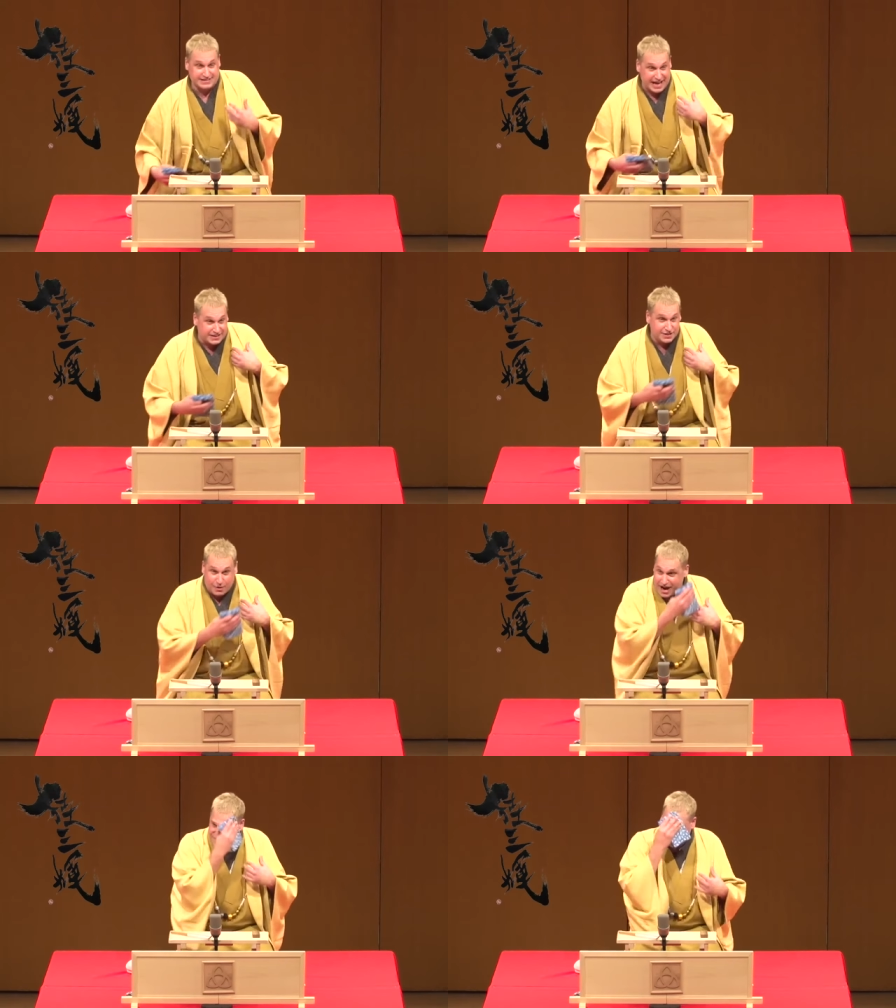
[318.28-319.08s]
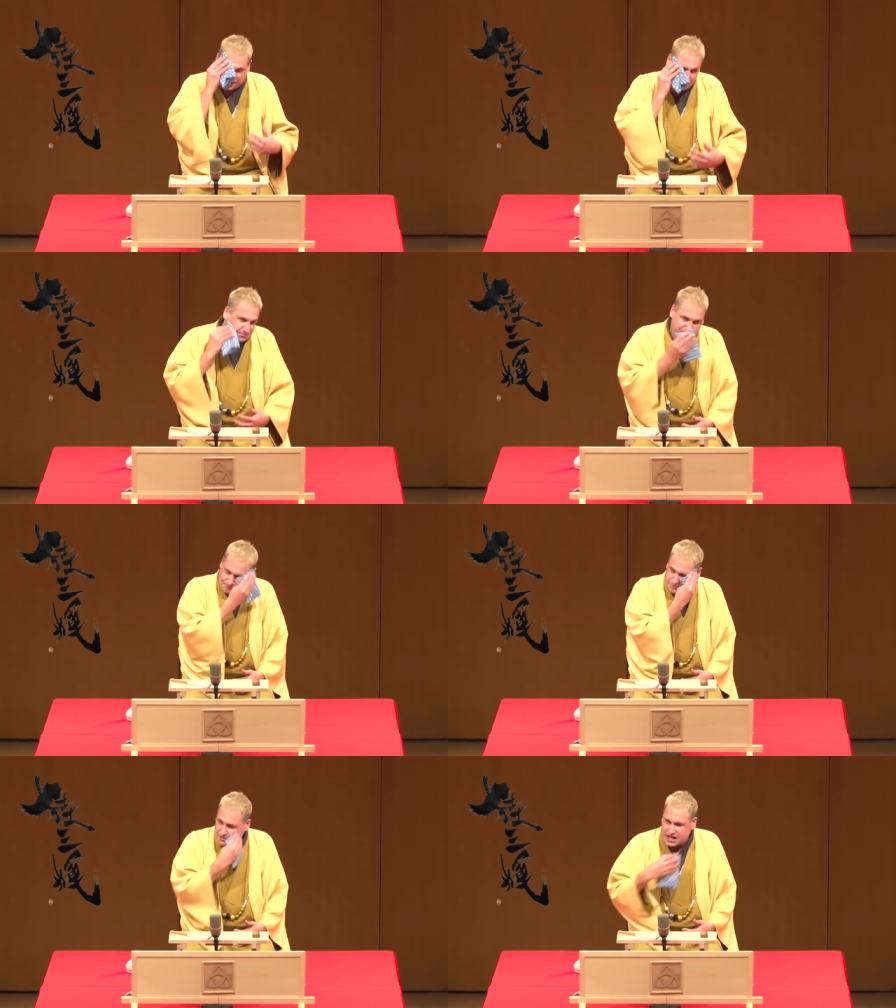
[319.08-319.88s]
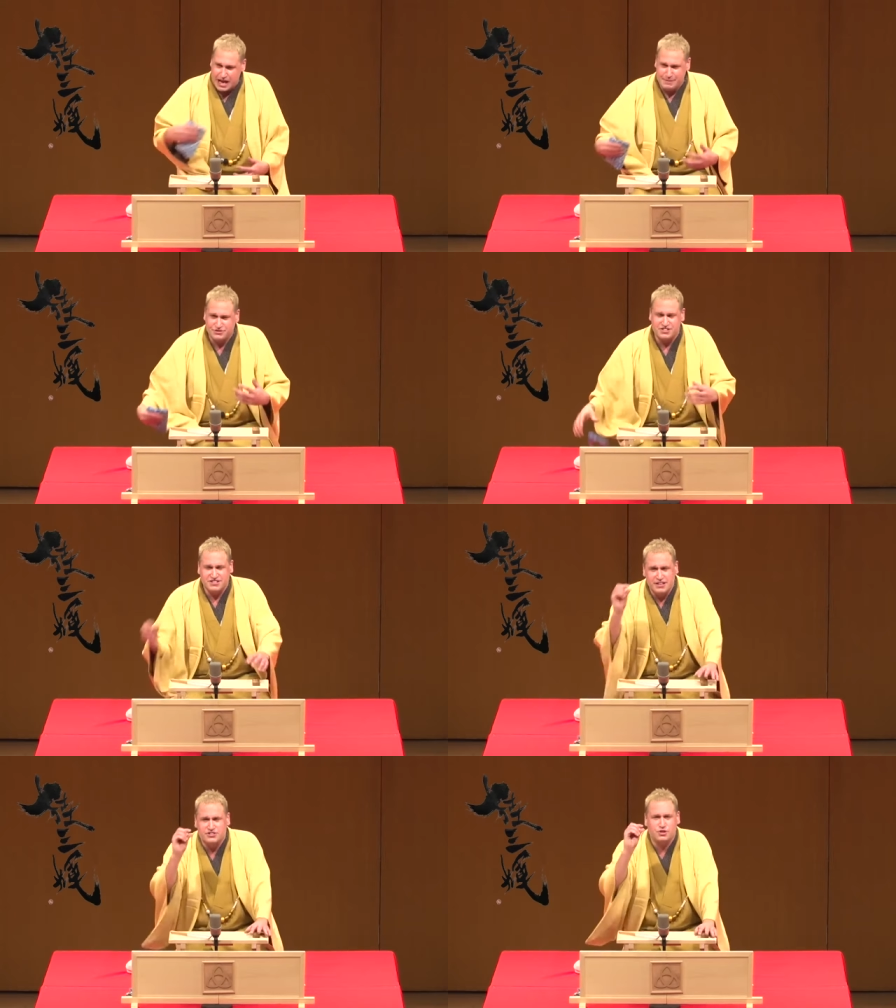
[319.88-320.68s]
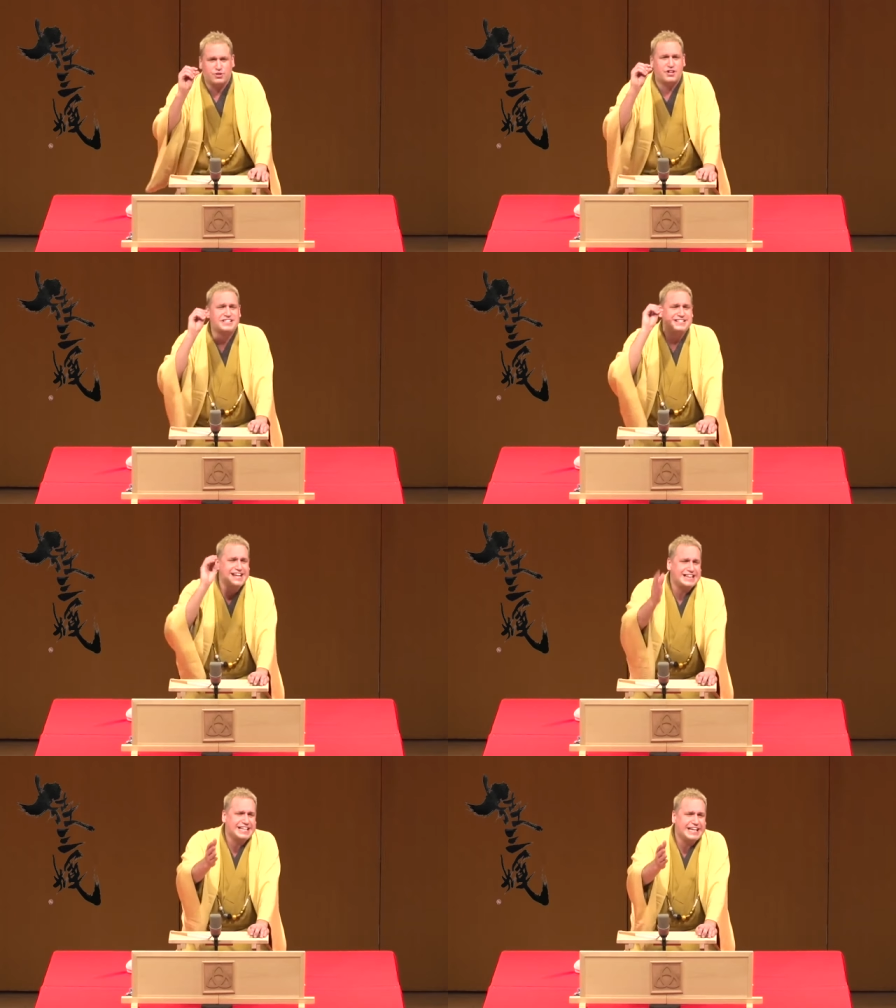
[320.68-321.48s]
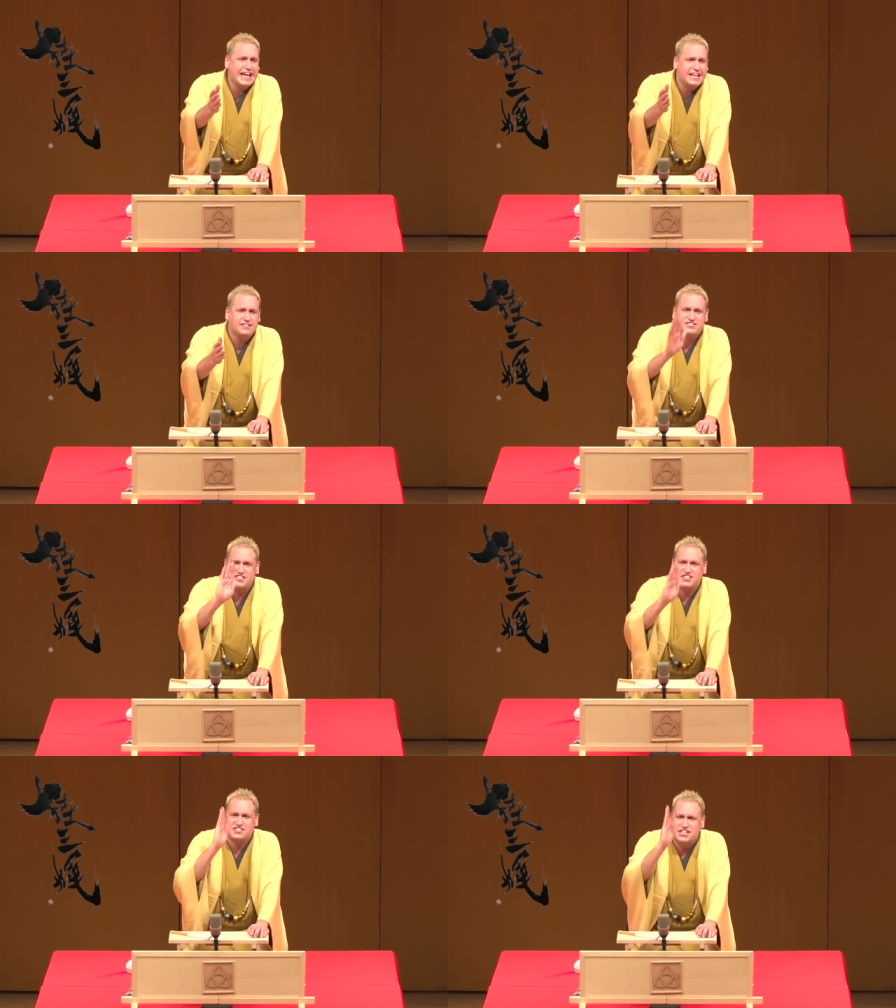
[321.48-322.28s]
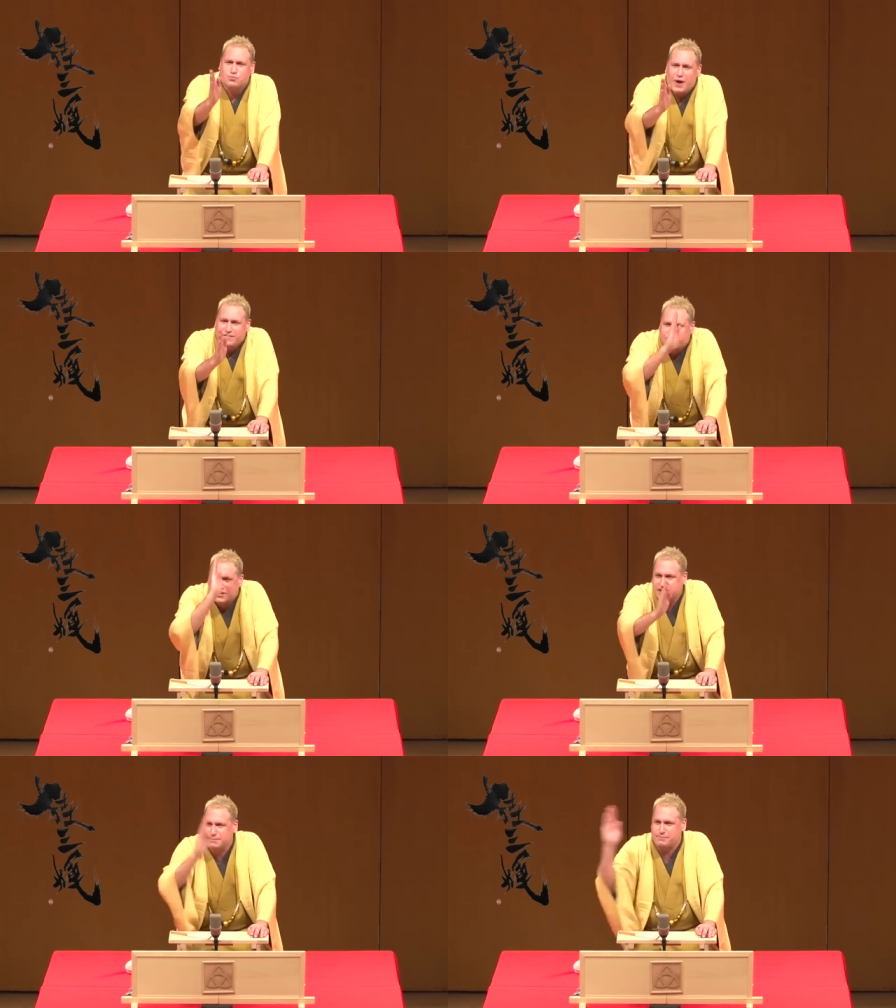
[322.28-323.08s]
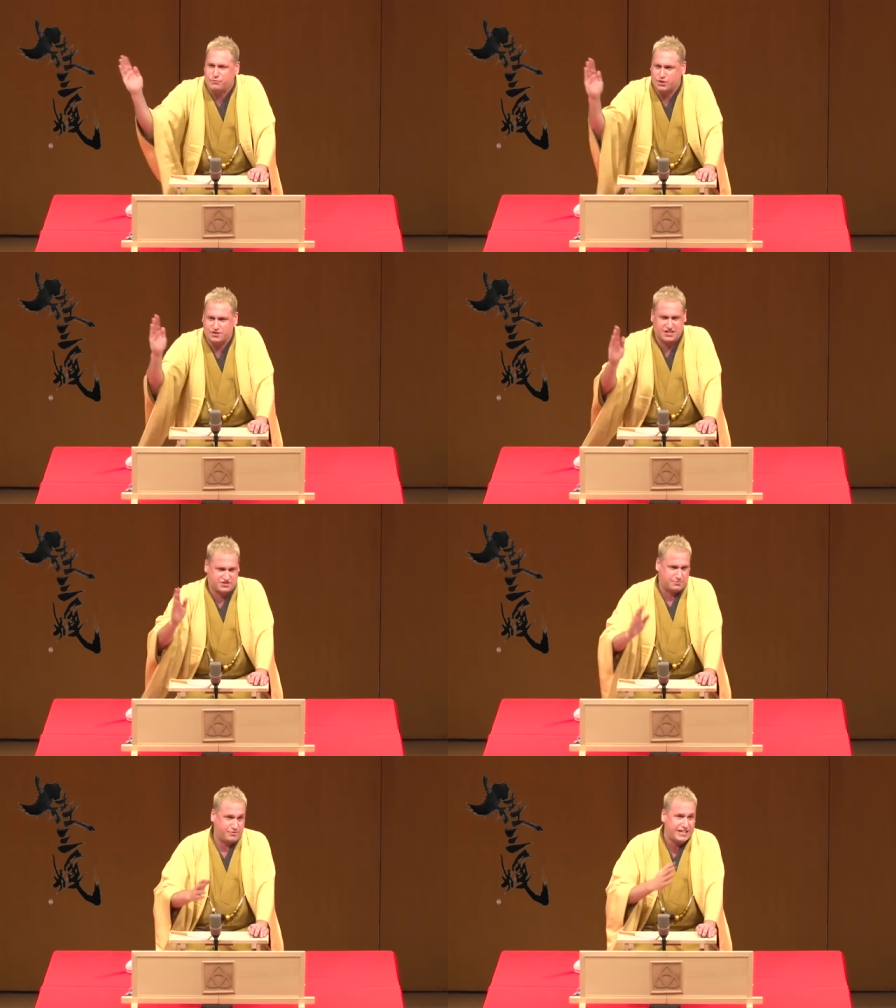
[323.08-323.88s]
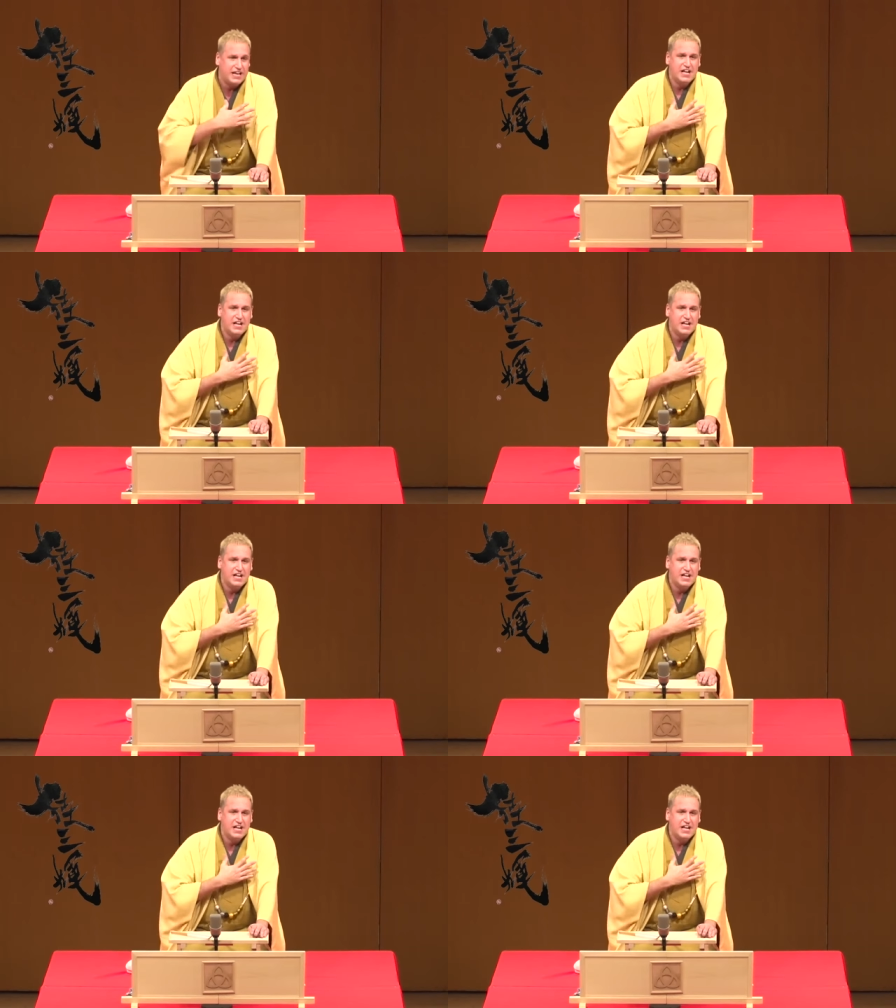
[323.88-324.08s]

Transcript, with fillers: exactly the way I feel about this little tsu, because there's nothing in English that just says wait for a little bit before you go to the next level, right?